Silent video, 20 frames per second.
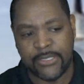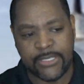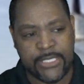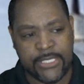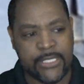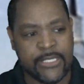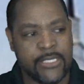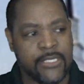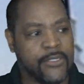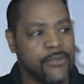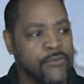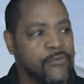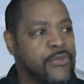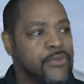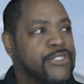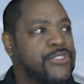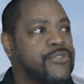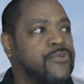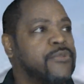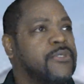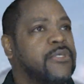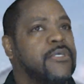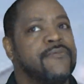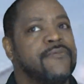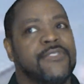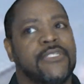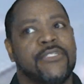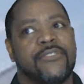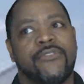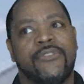again in the ritual
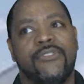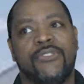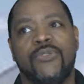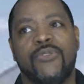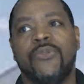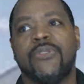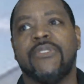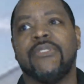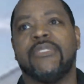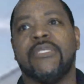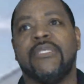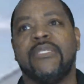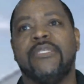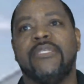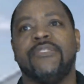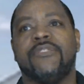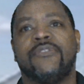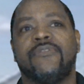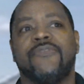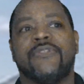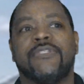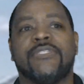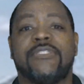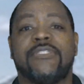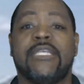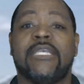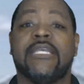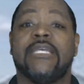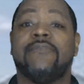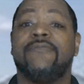of just doing things for the
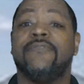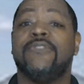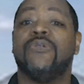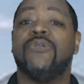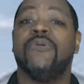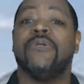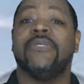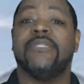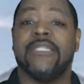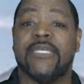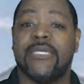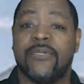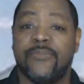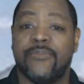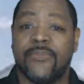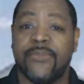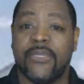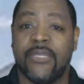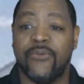sake of doing them.